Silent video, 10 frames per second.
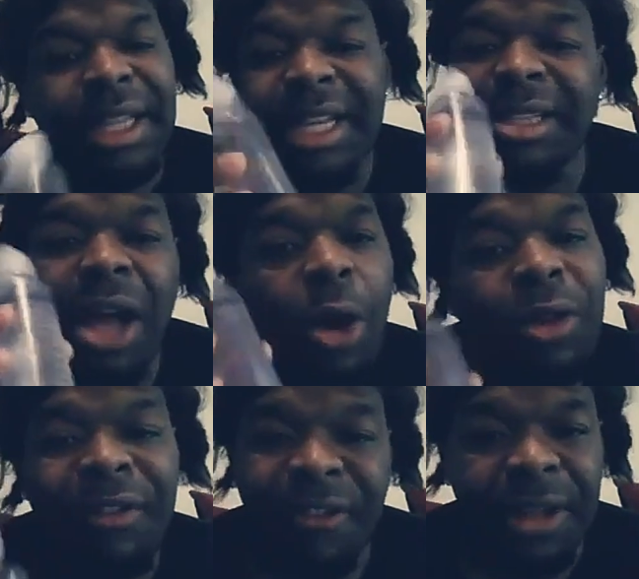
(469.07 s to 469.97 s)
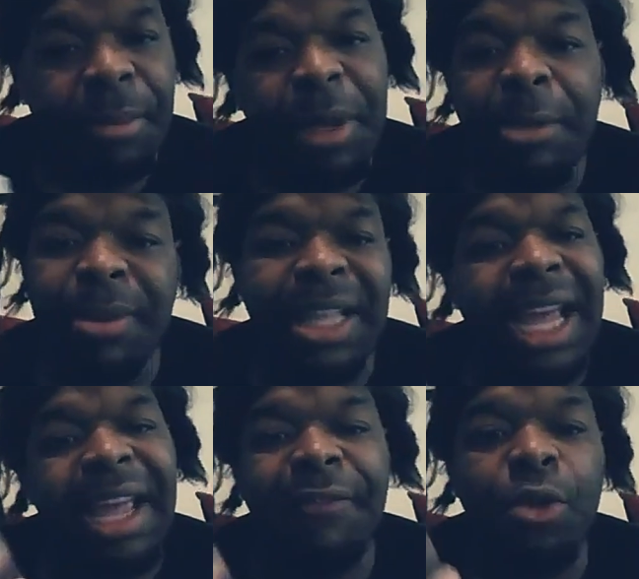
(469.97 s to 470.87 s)
this only for the people
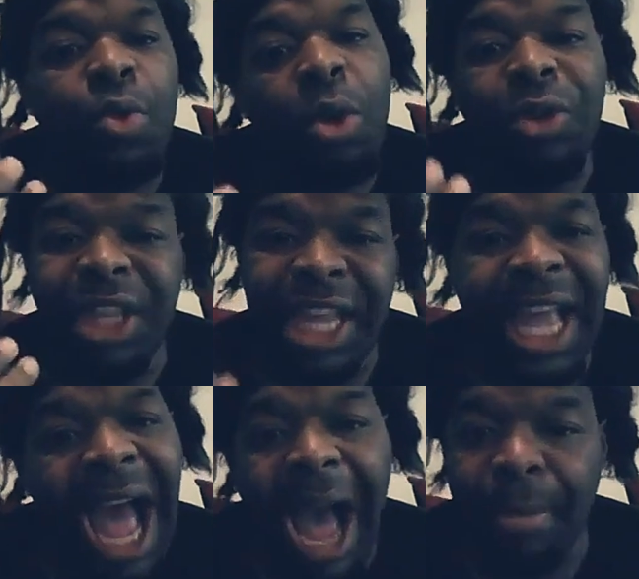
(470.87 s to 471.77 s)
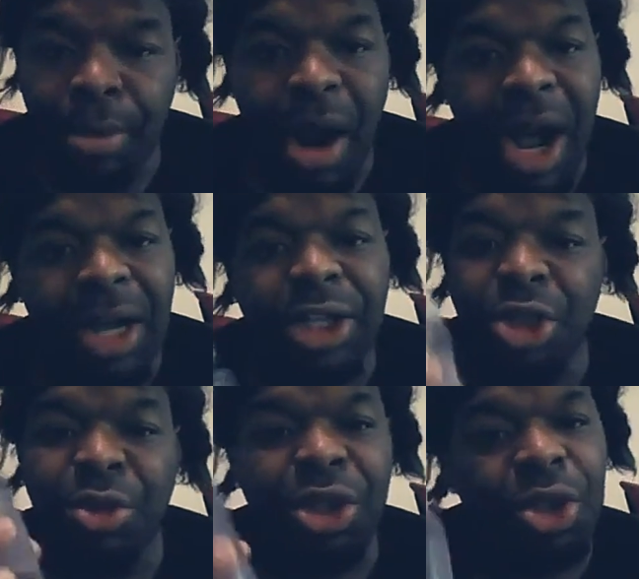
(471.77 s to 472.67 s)
that if you want thick
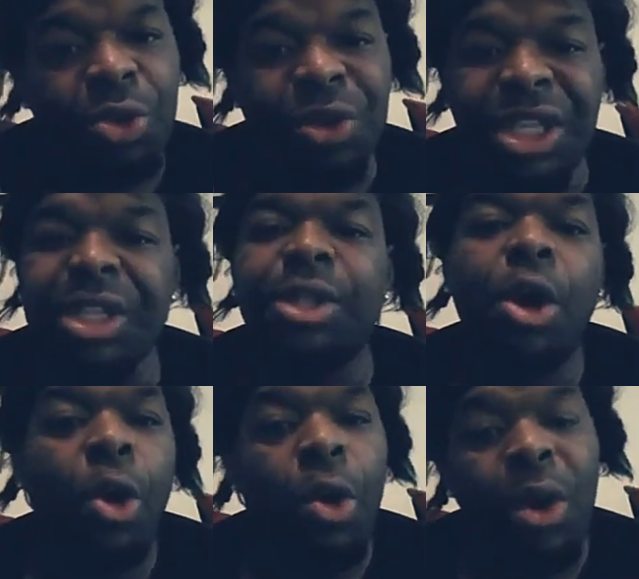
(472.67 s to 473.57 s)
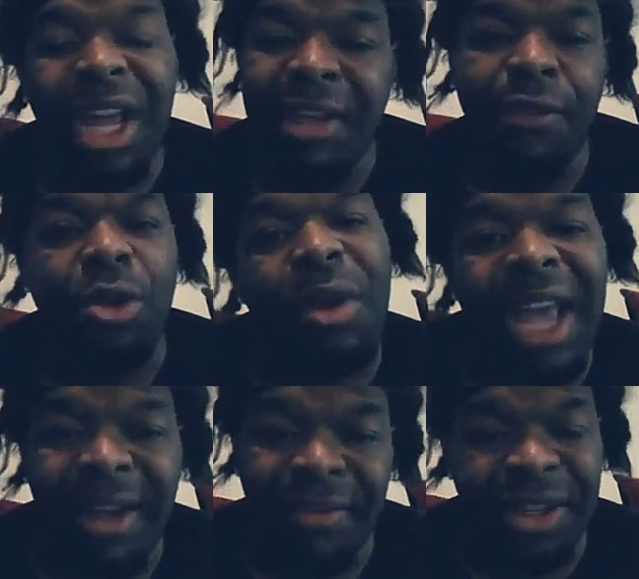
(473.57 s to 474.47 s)
eyebrows, you can use this. Or if you
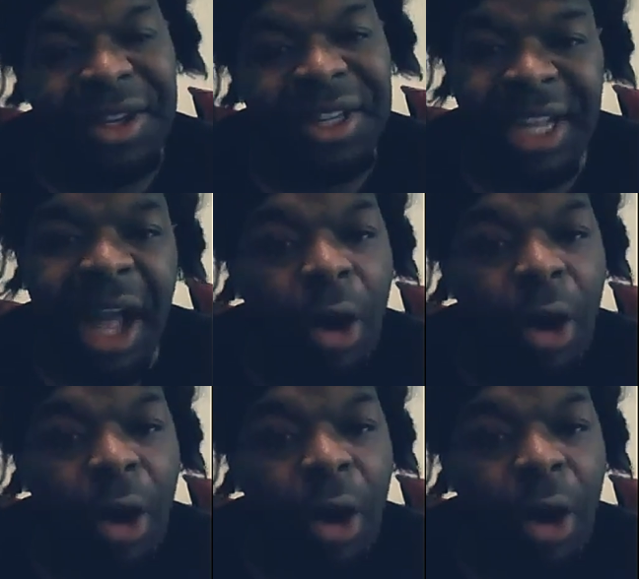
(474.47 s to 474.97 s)
don't have none